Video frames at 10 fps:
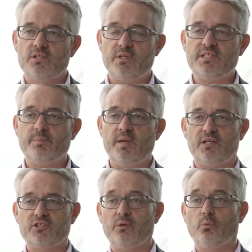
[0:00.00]
So SAP
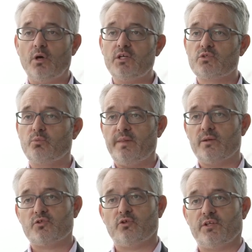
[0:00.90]
actually works with
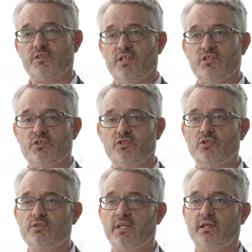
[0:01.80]
those organizations
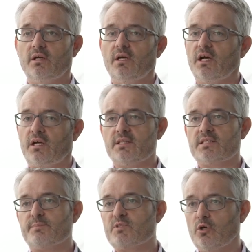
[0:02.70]
using a
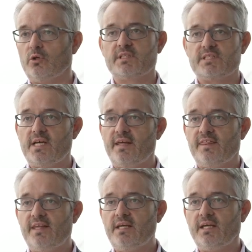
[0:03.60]
concept called design
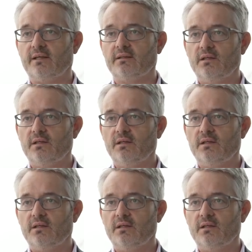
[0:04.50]
thinking